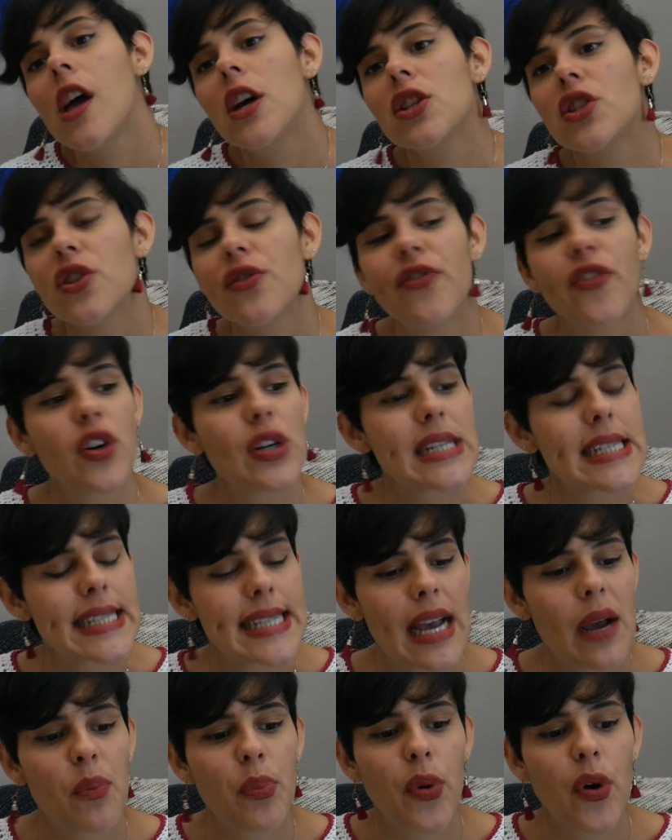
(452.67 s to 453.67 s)
So for
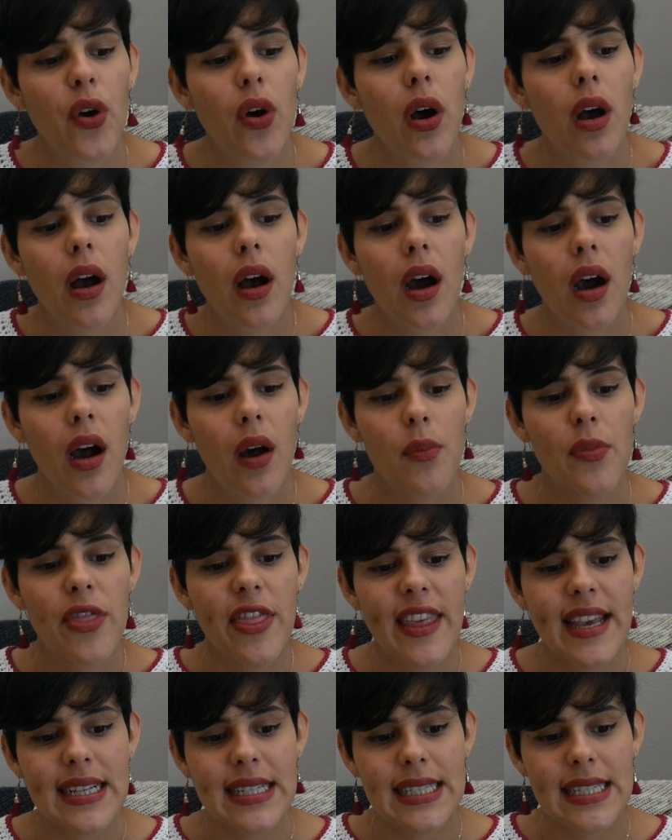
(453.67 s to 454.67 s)
example,
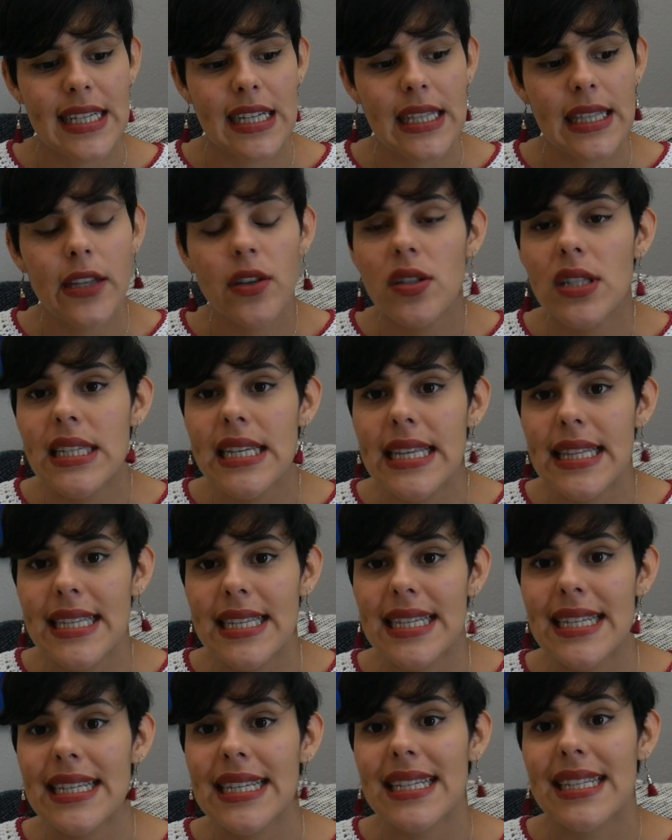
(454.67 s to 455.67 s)
this Little Teeth
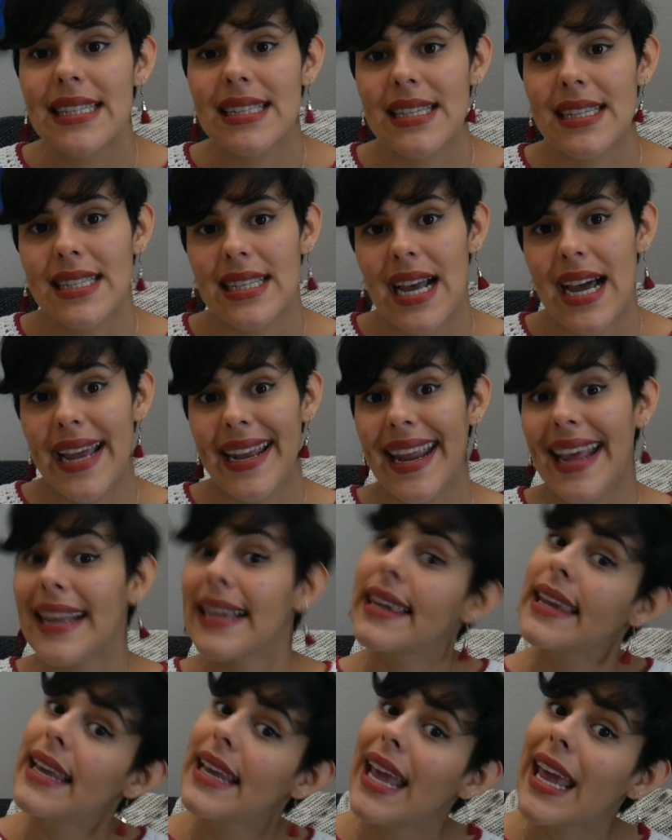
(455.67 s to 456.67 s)
Tee is
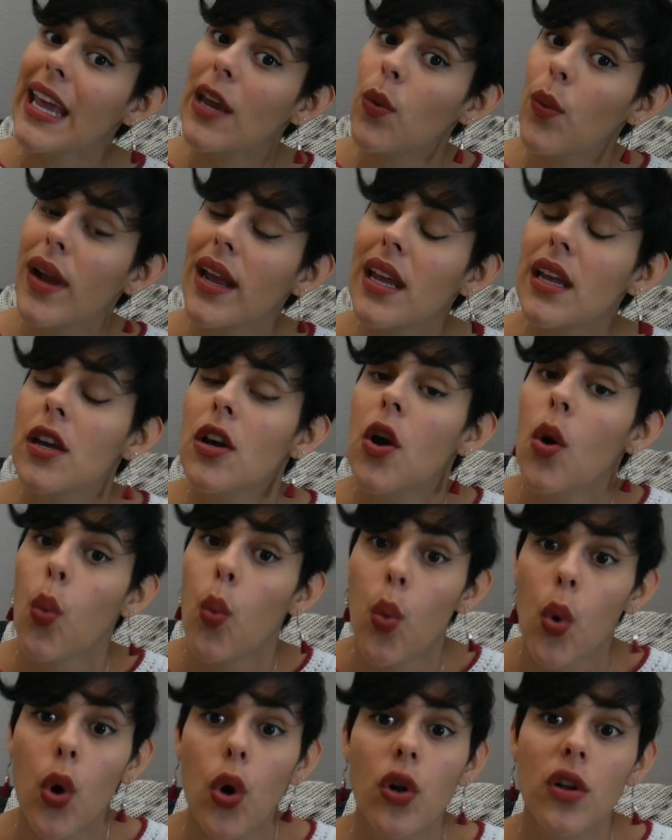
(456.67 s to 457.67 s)
designing DK weight
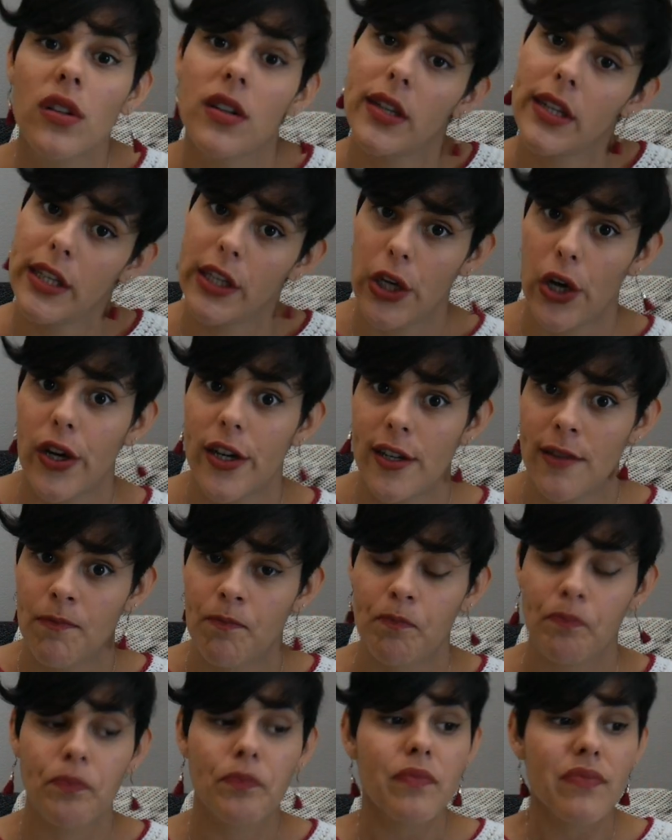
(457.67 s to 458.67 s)
wool yarn.
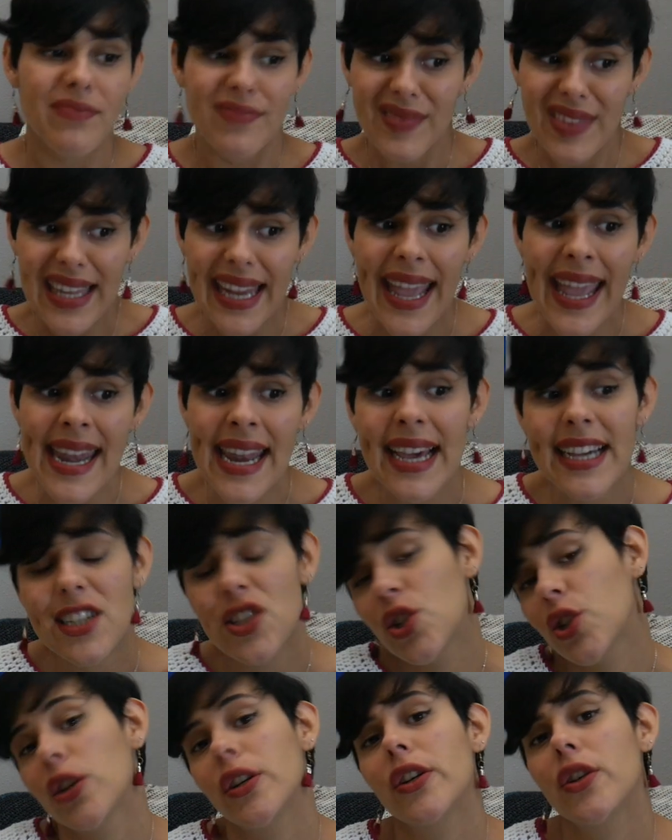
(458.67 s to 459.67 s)
And I
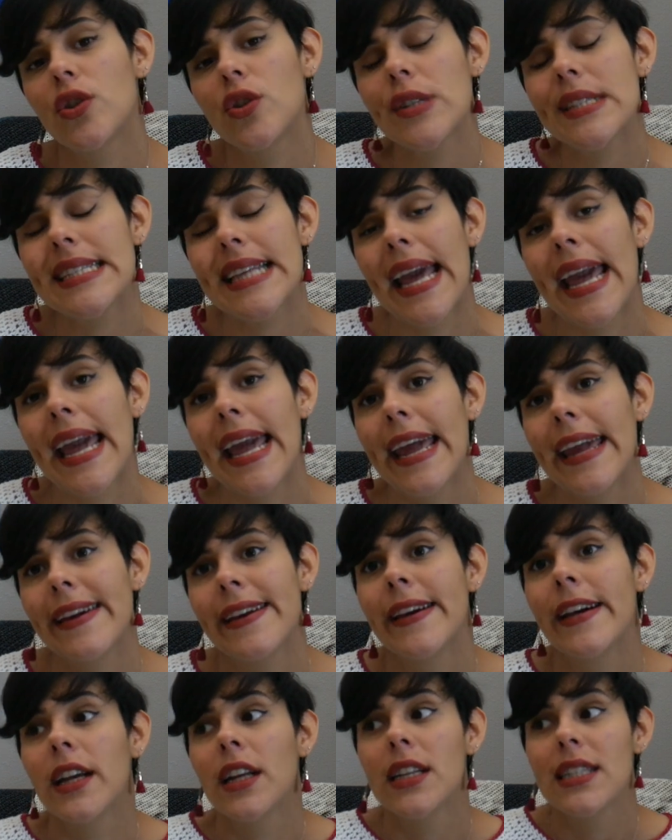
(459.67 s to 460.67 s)
chose
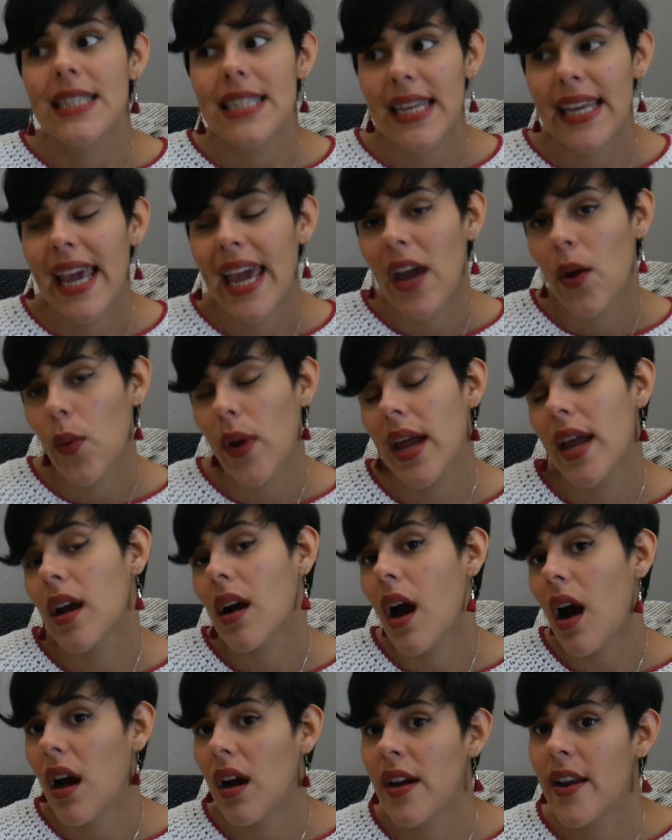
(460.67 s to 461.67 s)
a DK weight
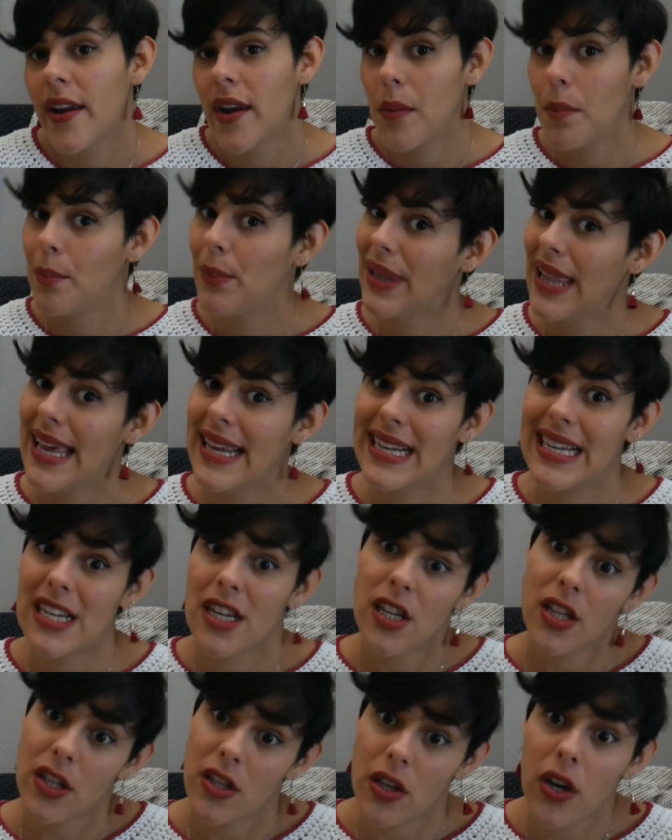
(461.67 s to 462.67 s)
cotton blend
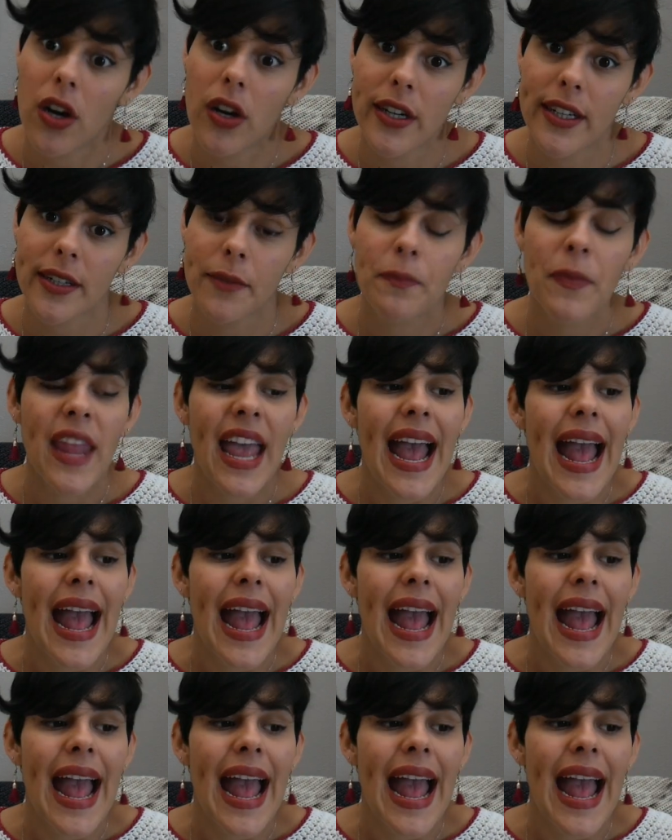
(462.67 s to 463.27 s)
yarn.